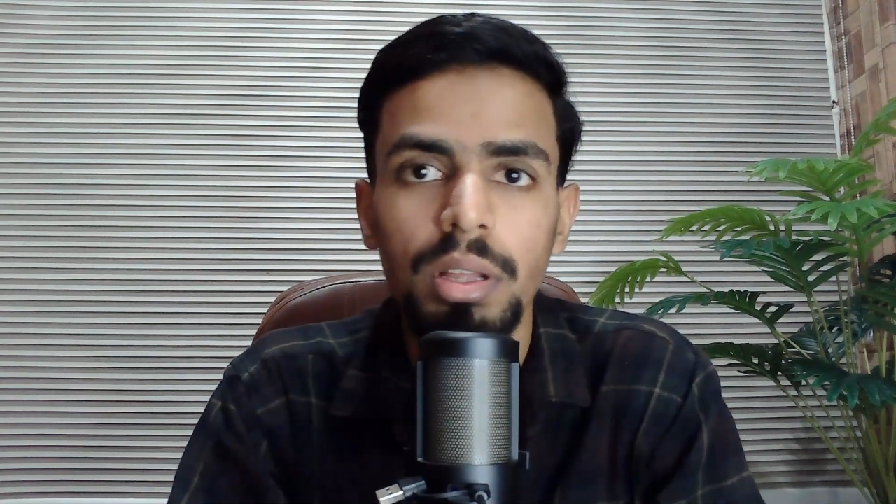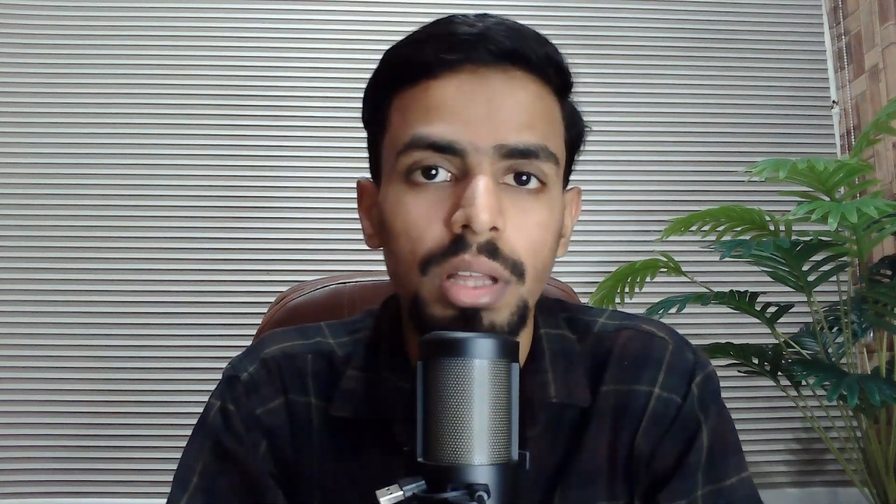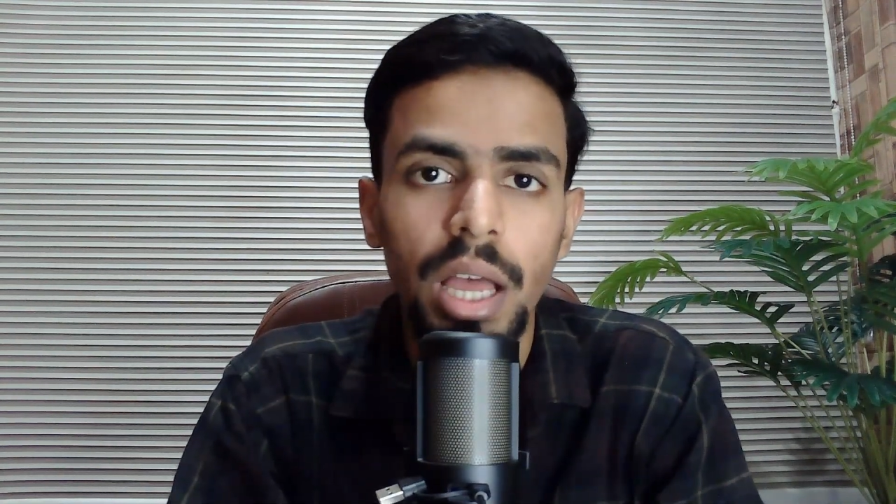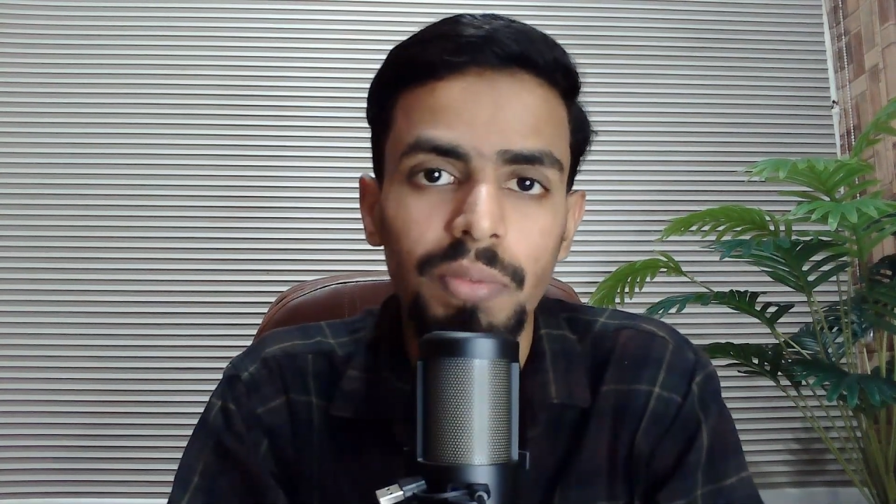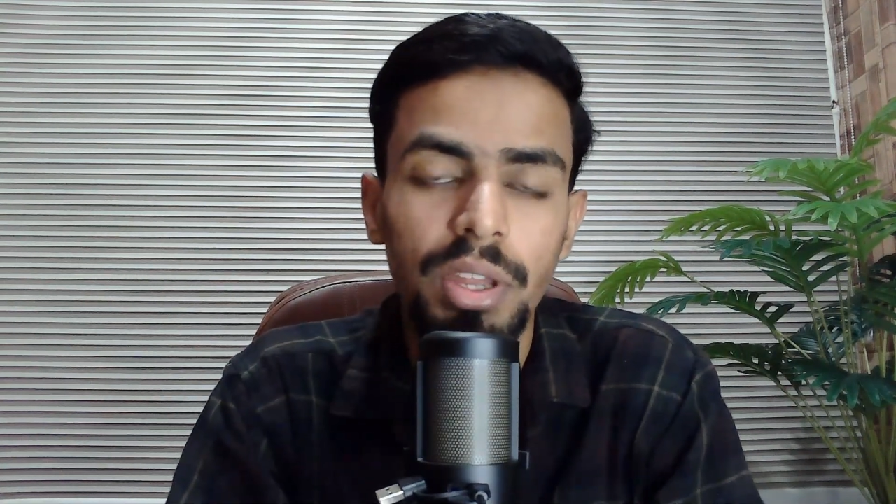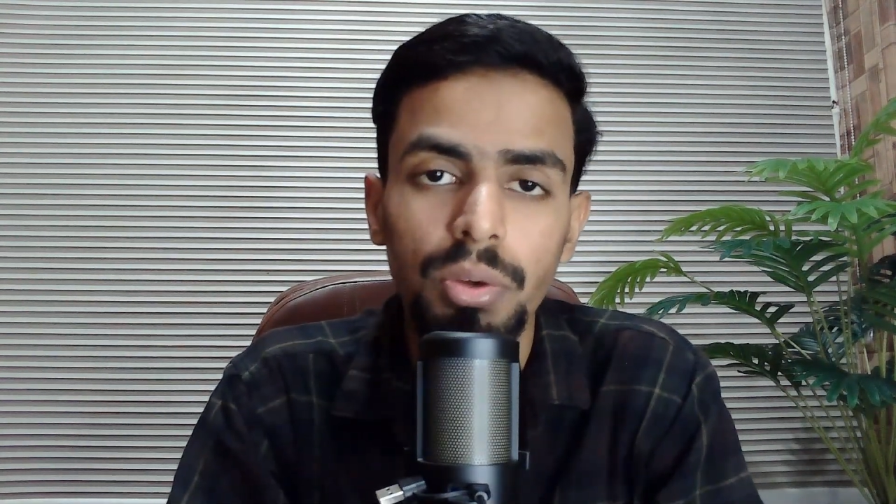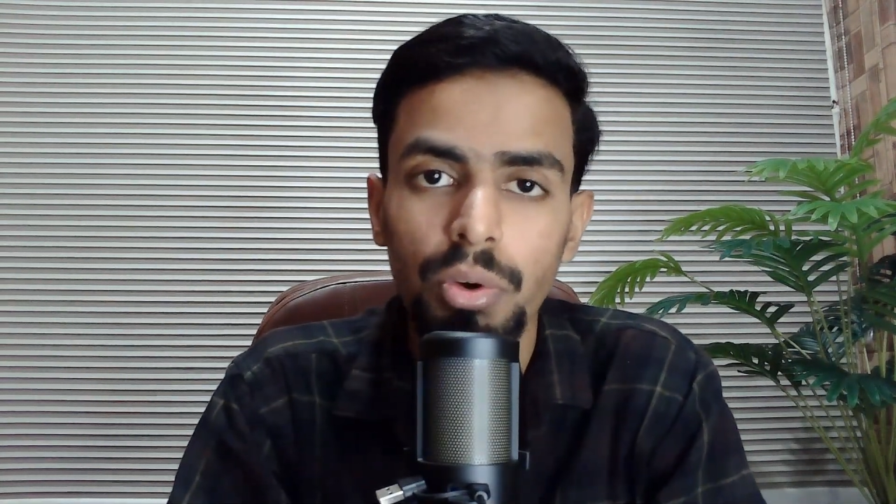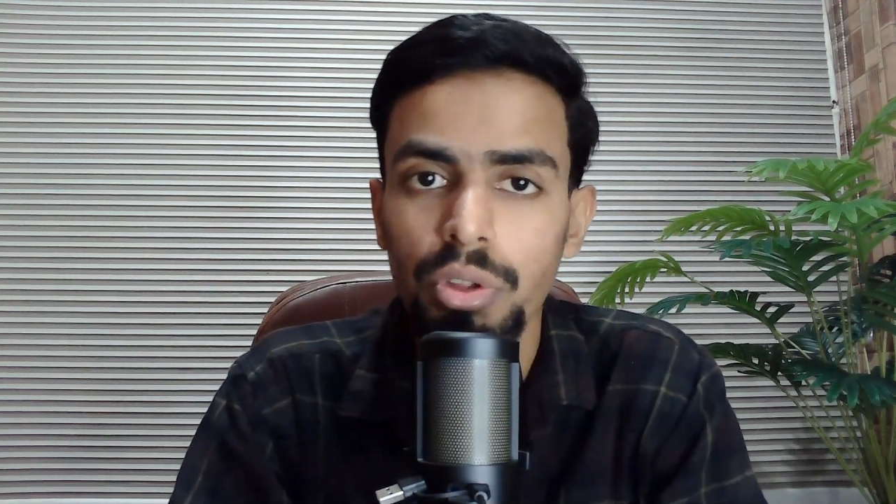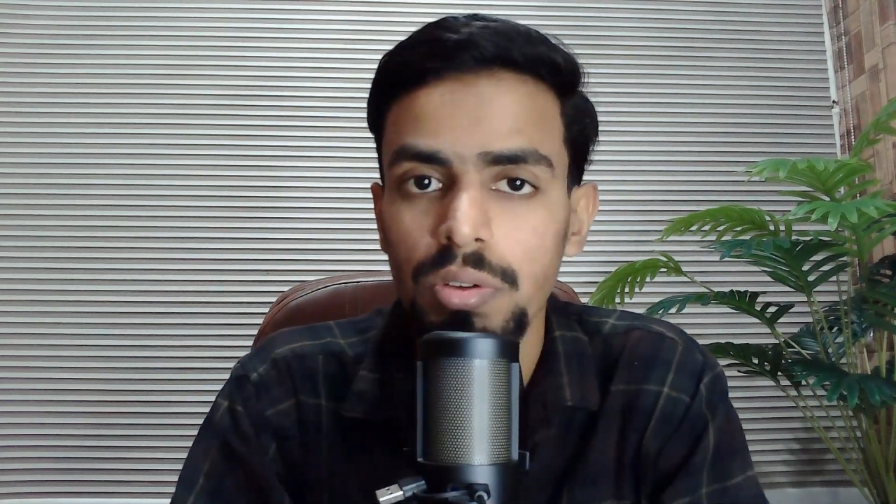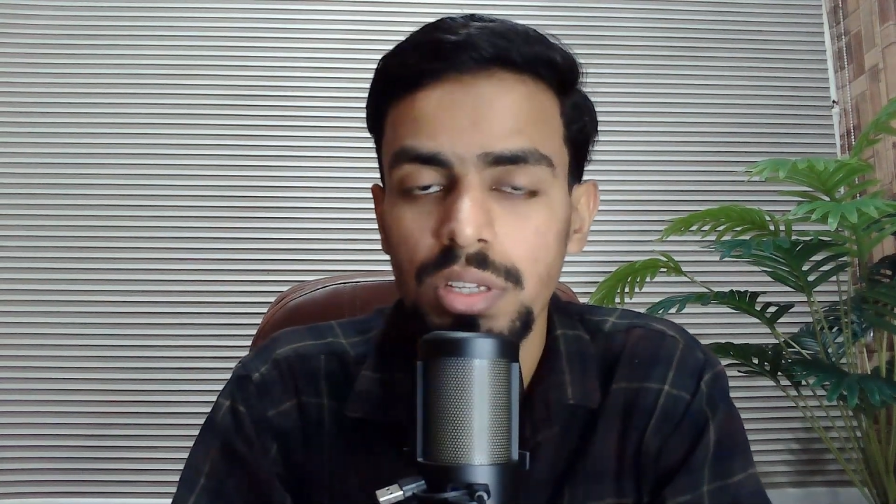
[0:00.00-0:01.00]
have any
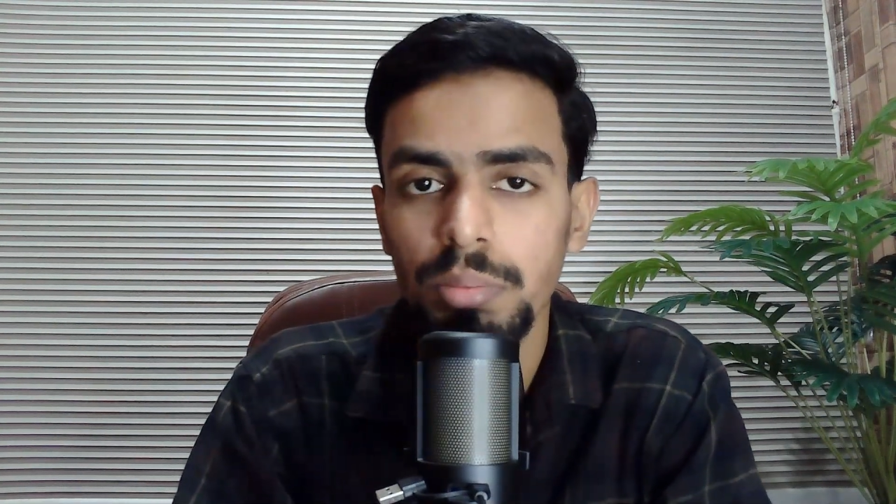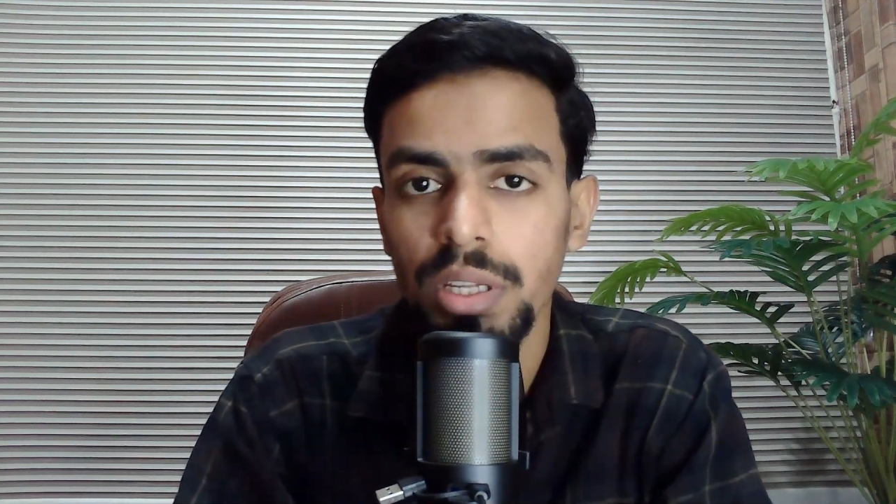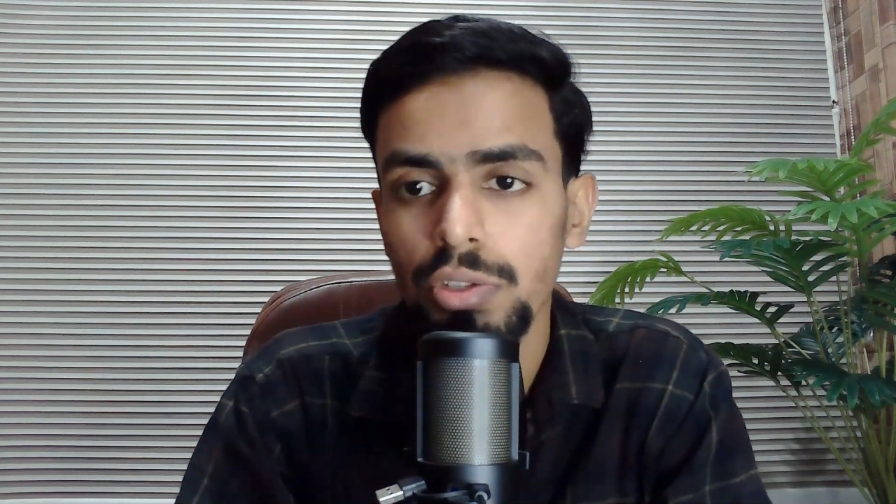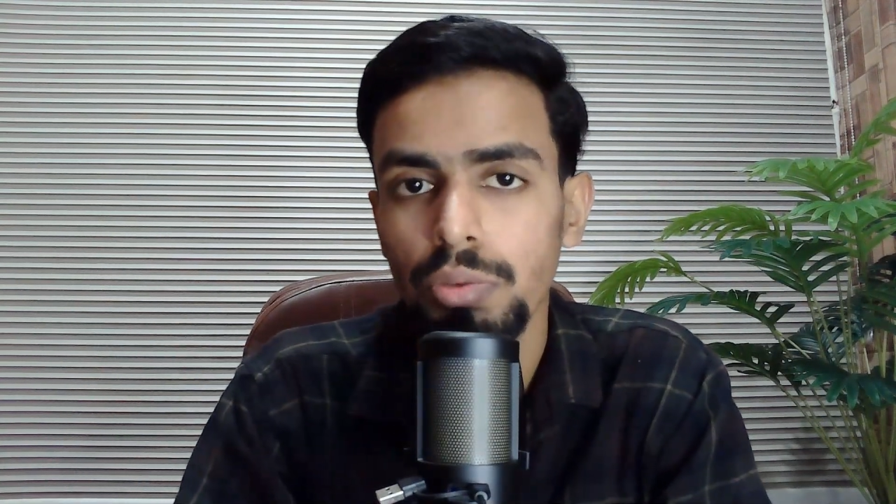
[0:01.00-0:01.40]
question or something,